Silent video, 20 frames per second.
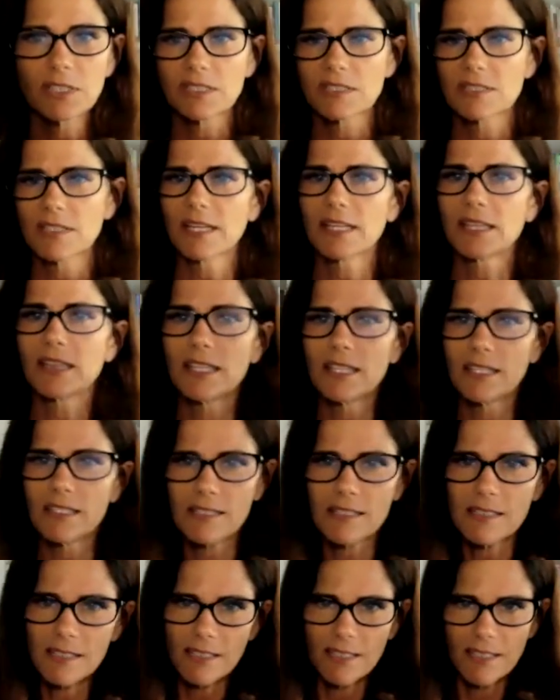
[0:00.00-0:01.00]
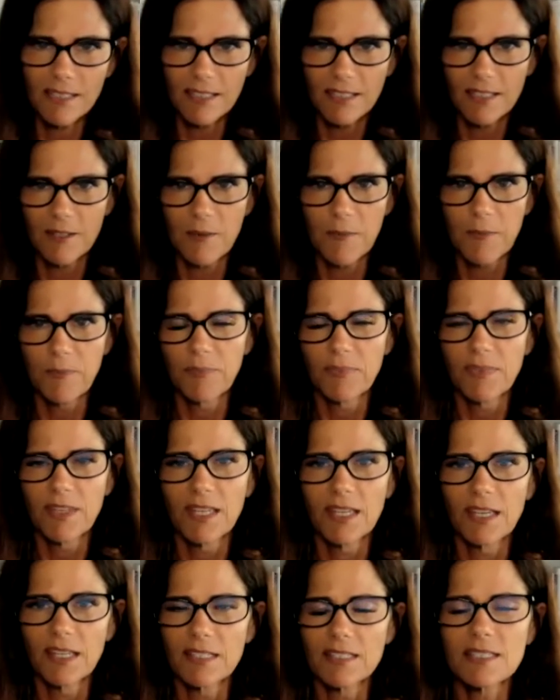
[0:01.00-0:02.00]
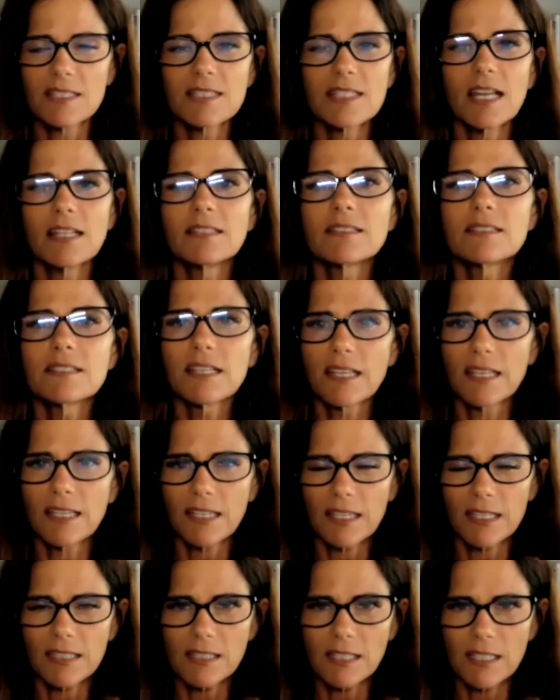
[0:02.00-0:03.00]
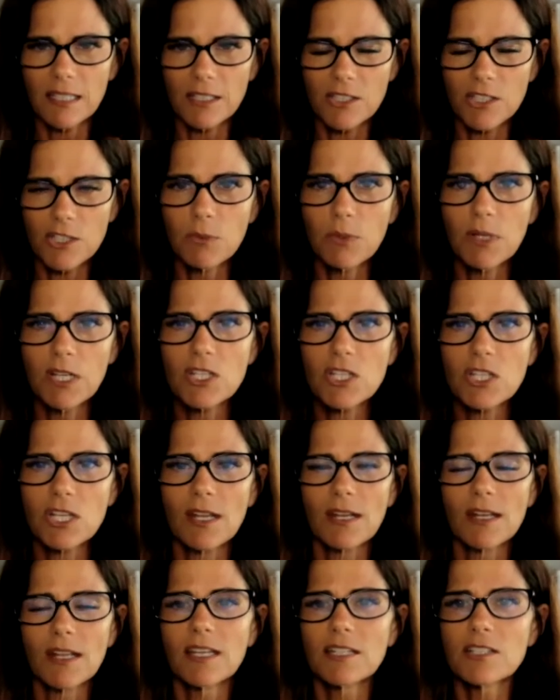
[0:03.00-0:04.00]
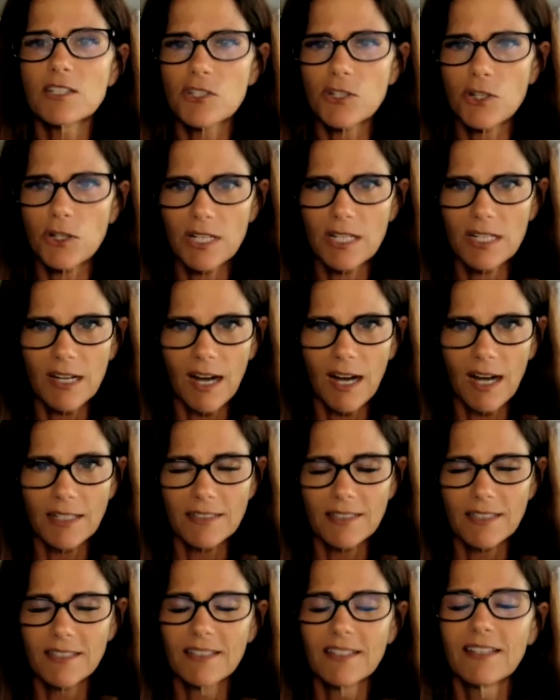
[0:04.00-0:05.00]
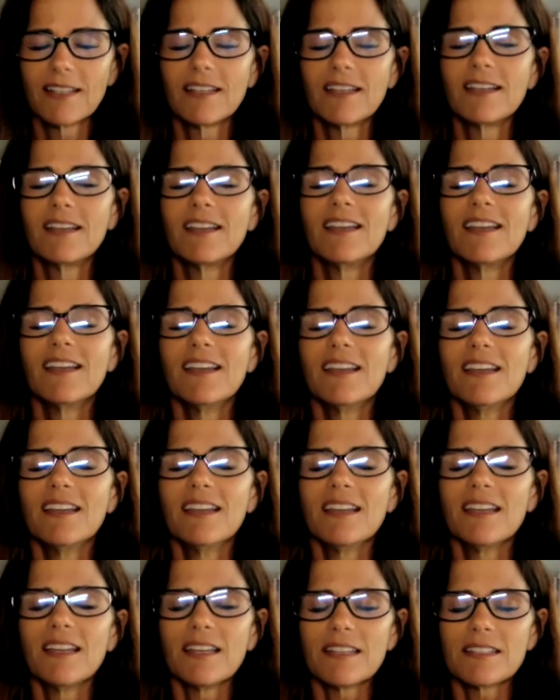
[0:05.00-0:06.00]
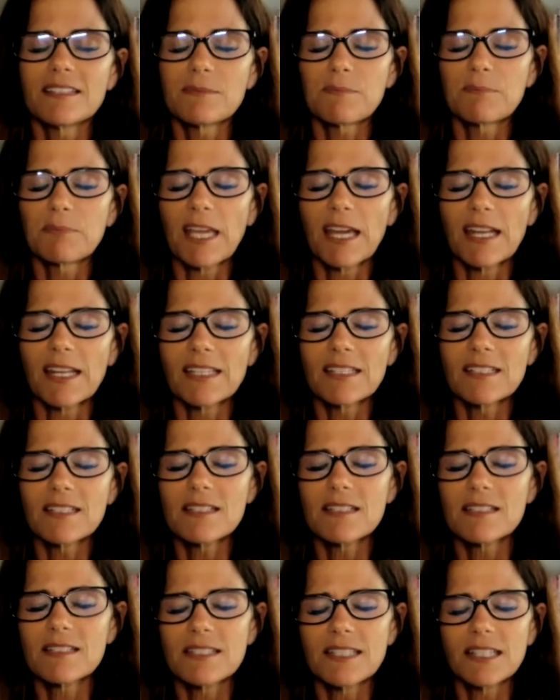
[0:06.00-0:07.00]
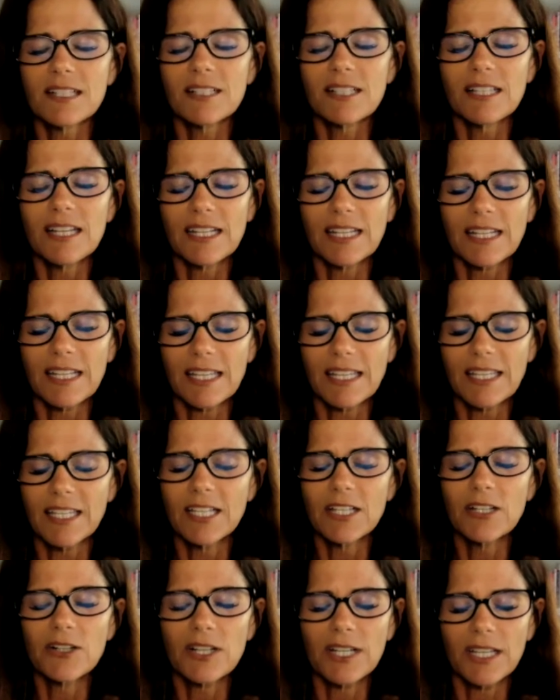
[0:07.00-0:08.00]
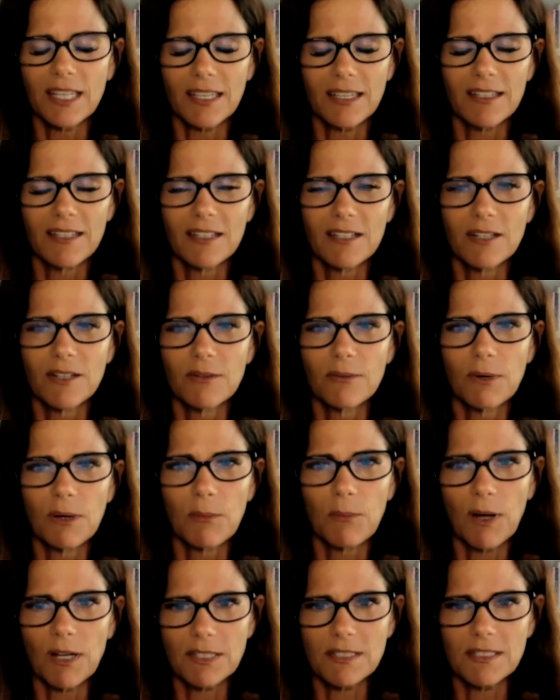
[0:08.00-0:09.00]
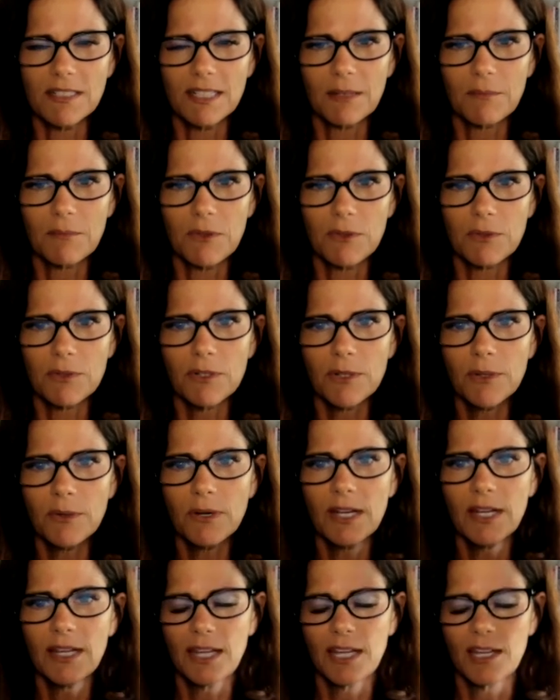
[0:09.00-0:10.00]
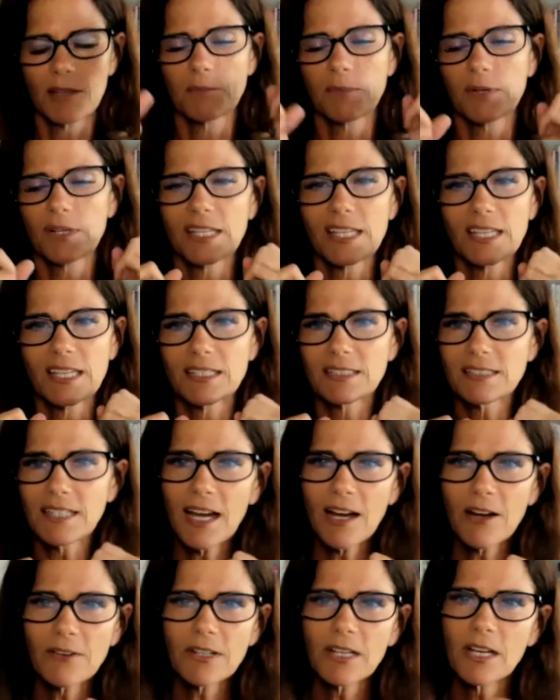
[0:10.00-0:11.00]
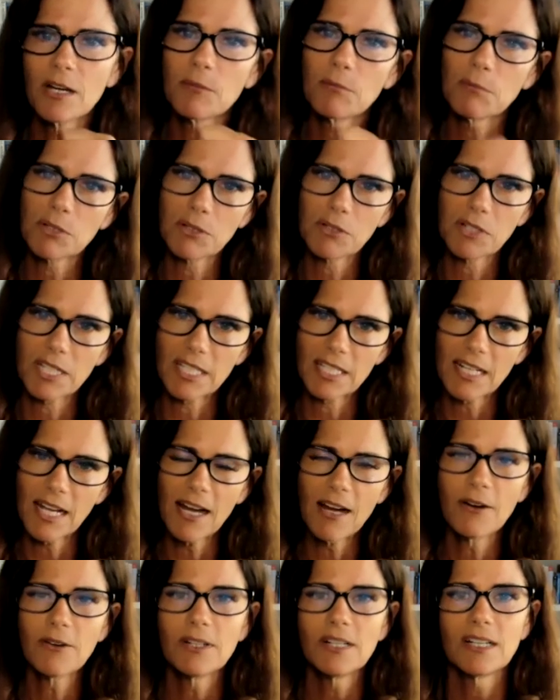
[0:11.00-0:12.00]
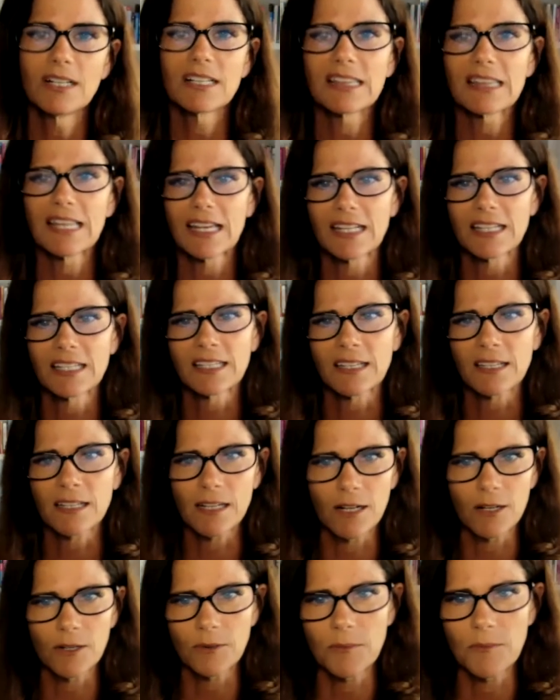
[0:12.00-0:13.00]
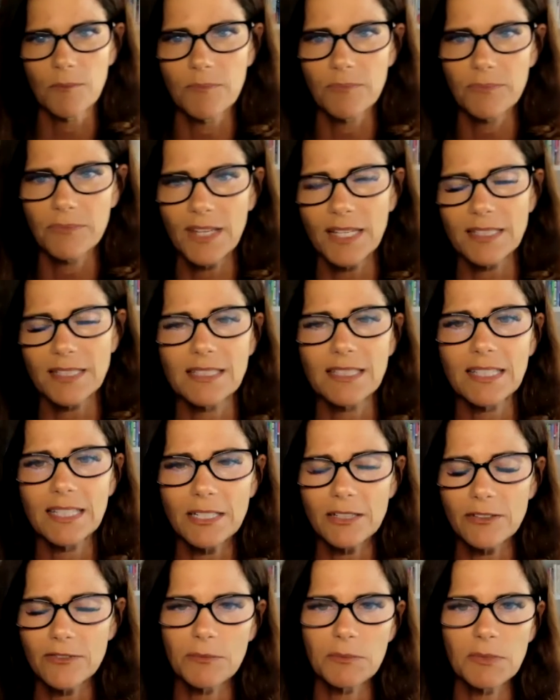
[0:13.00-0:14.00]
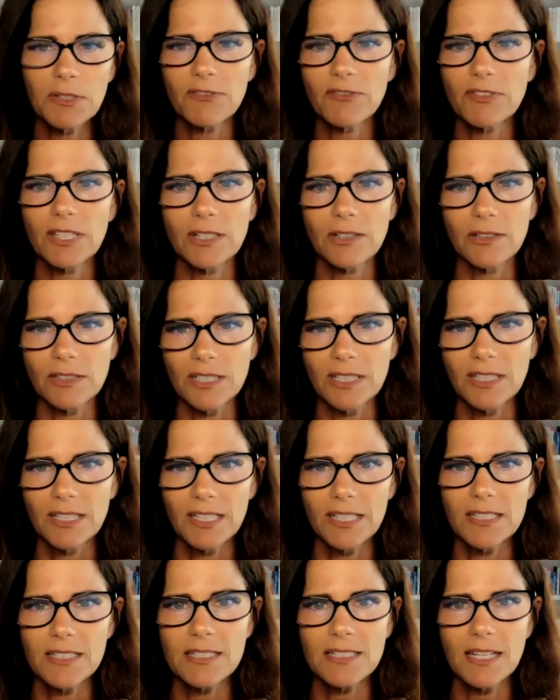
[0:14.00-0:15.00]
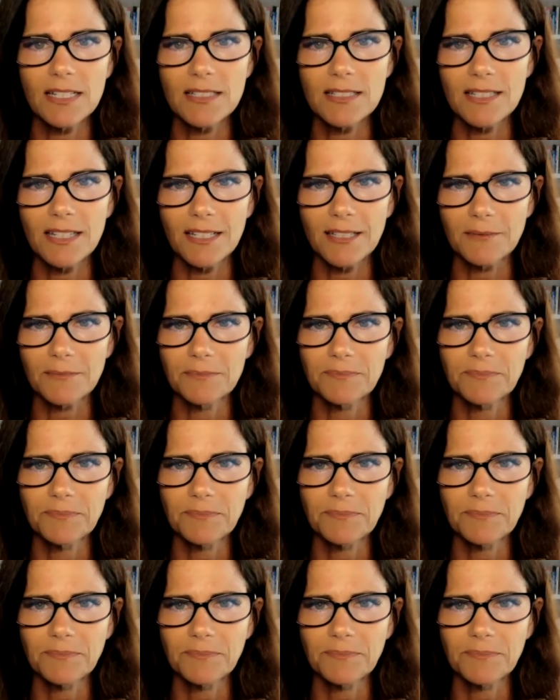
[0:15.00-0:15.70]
looks like this. It's sensing, it's intuition, it's your gut. It's getting still and hearing what wants to come through and bringing it down, blurting it out, letting it go. That's leader from the field. It's sensing.